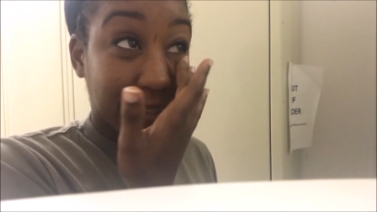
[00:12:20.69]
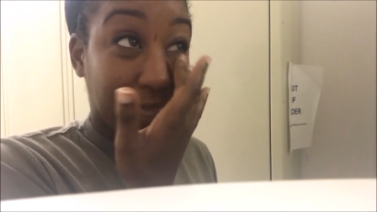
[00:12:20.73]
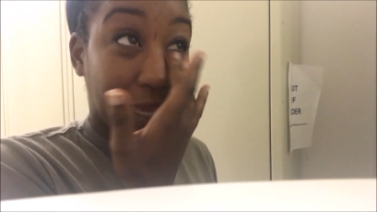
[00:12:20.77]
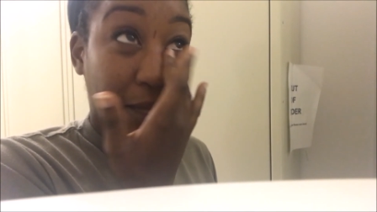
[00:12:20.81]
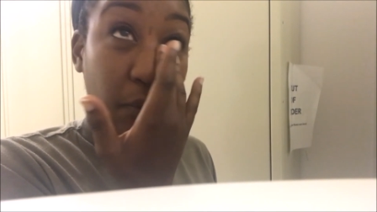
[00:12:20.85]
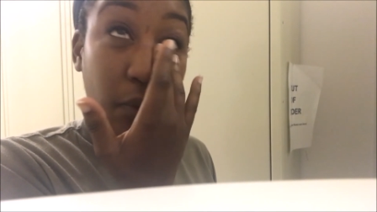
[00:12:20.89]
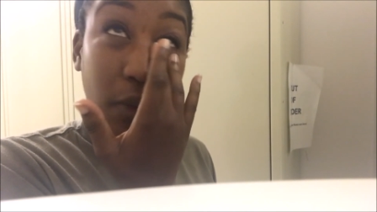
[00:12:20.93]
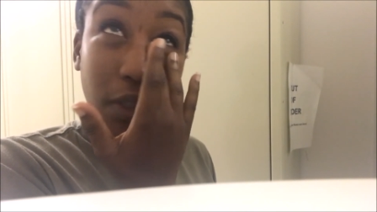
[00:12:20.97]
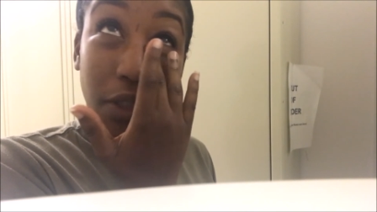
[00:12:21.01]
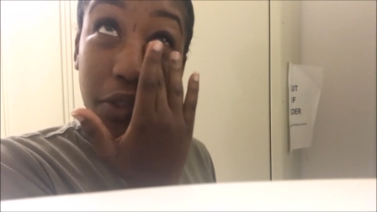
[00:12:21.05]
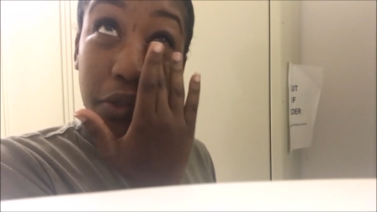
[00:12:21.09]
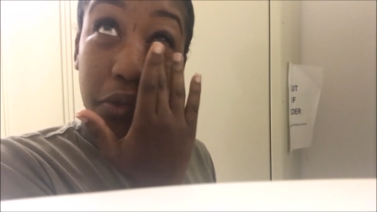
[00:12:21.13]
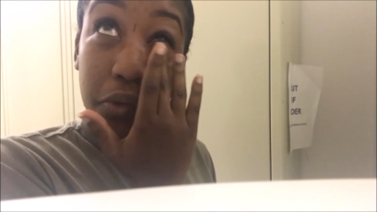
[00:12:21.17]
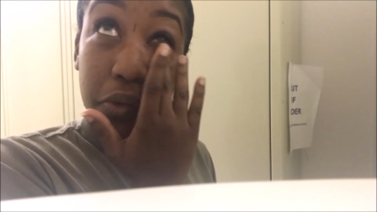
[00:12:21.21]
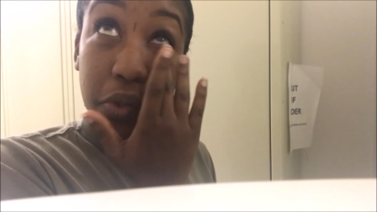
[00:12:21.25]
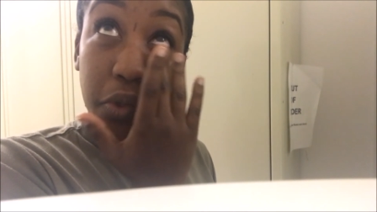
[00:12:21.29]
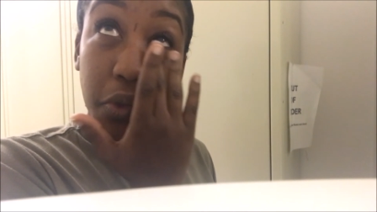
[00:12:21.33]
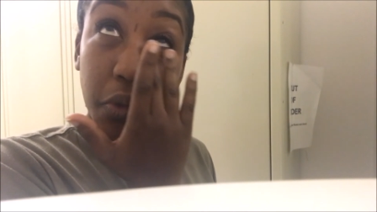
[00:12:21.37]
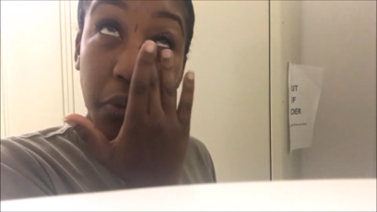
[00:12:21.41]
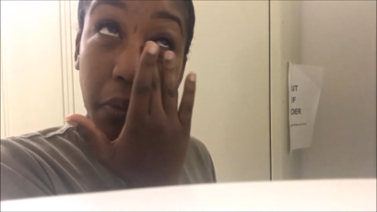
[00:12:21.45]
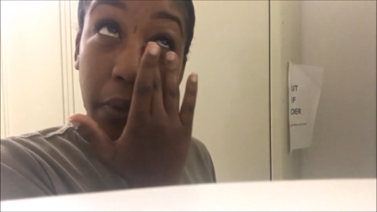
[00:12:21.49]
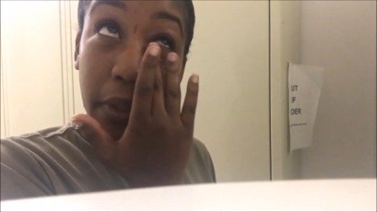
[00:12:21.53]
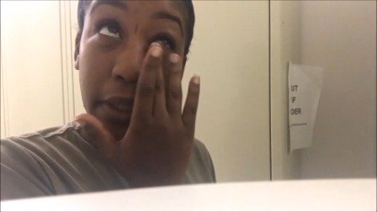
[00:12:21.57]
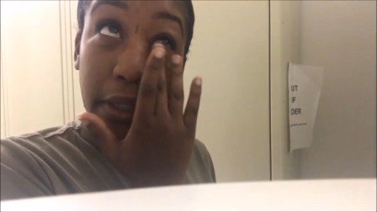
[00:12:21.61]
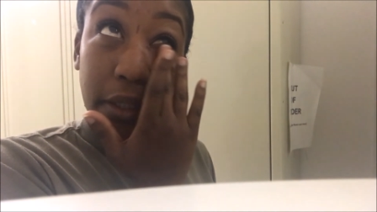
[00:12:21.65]
Like, what are you
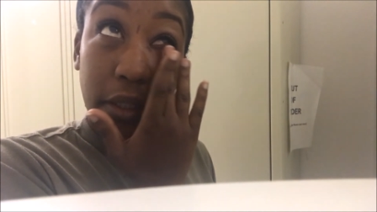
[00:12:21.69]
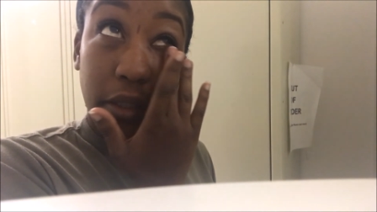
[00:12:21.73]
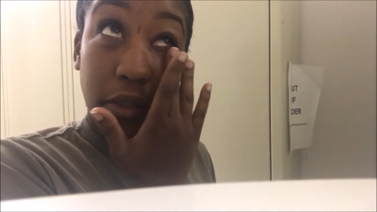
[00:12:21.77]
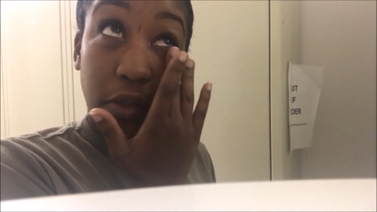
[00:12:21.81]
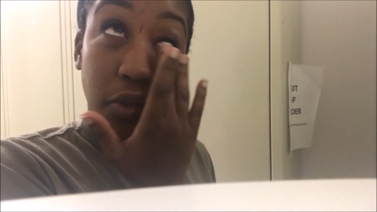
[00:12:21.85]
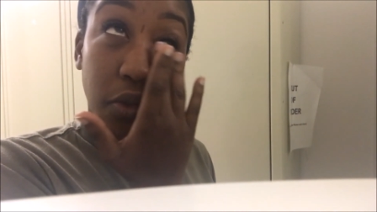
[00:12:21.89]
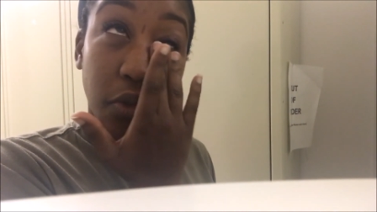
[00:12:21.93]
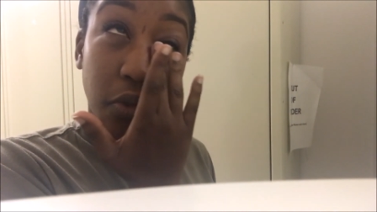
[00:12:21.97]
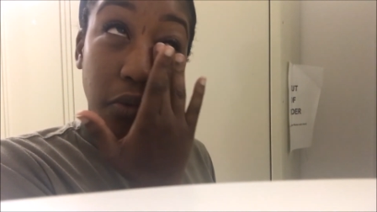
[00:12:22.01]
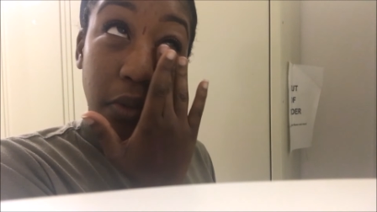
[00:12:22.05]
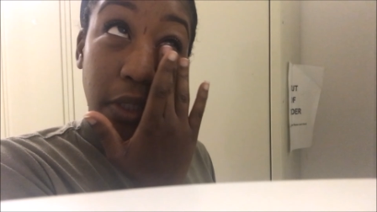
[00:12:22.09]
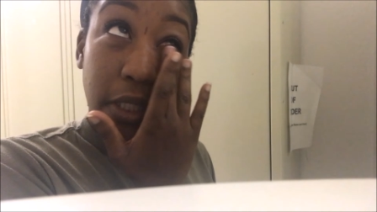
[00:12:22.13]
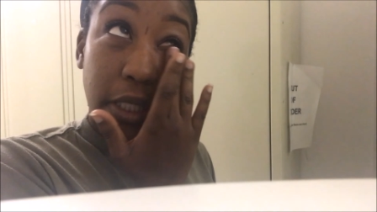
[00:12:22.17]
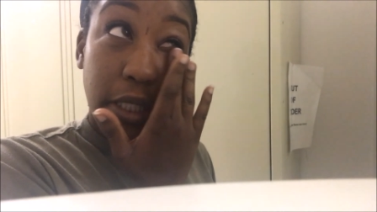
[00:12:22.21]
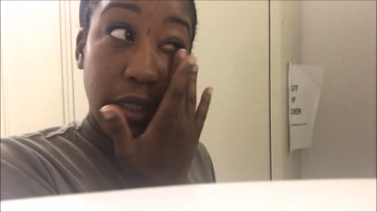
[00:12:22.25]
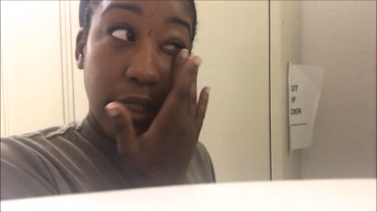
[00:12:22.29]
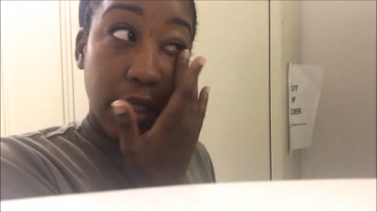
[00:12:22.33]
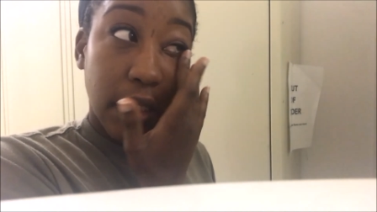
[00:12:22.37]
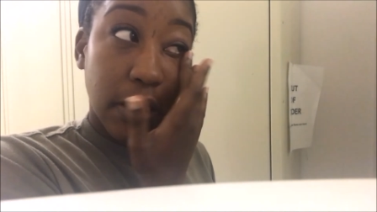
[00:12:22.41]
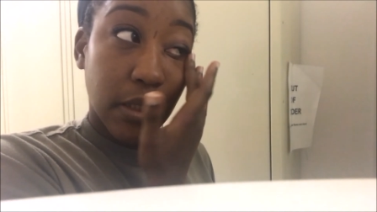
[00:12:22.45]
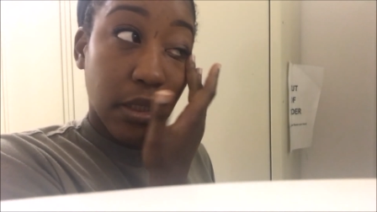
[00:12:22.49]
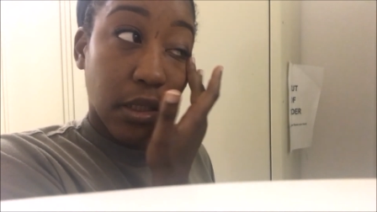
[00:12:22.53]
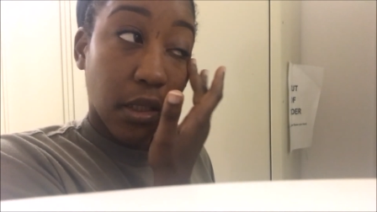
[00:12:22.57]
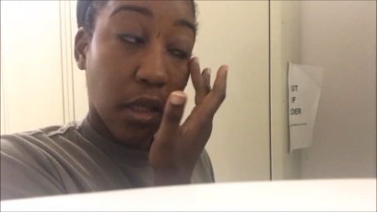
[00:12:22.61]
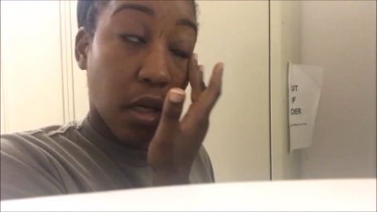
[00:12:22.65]
doing? Do you need
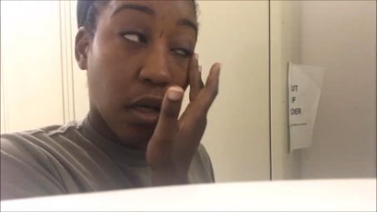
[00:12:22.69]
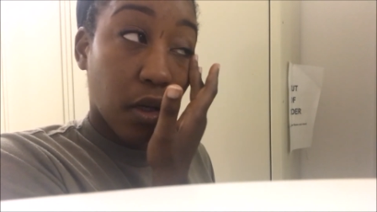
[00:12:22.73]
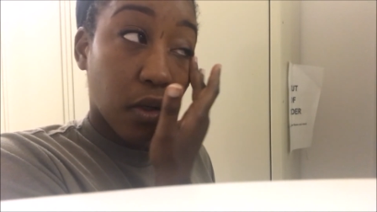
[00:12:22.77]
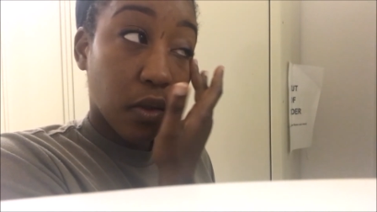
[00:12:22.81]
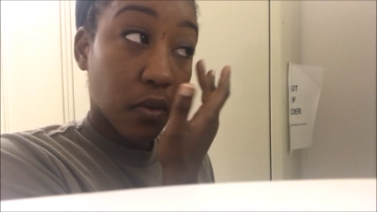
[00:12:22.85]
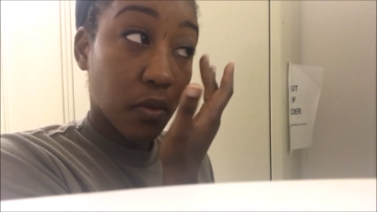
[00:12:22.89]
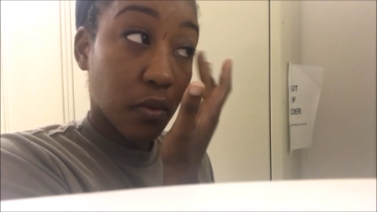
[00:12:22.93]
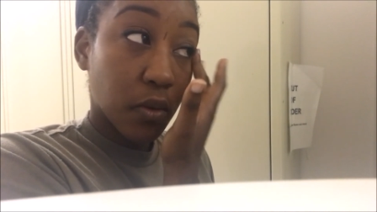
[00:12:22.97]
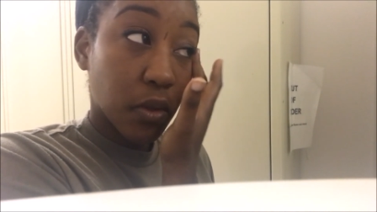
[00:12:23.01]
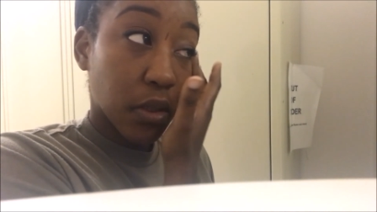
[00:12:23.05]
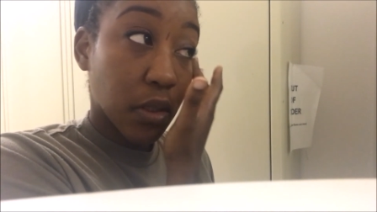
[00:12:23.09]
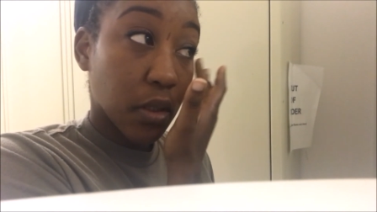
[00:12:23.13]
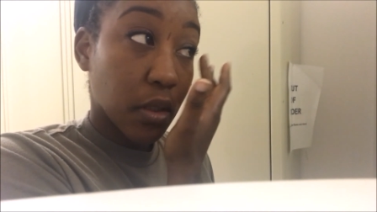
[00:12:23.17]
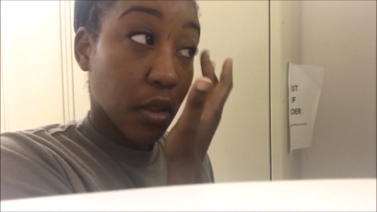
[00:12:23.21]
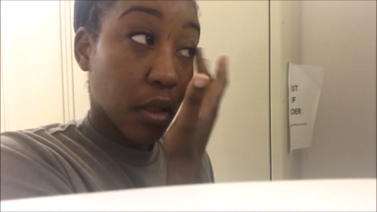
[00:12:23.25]
these clothes?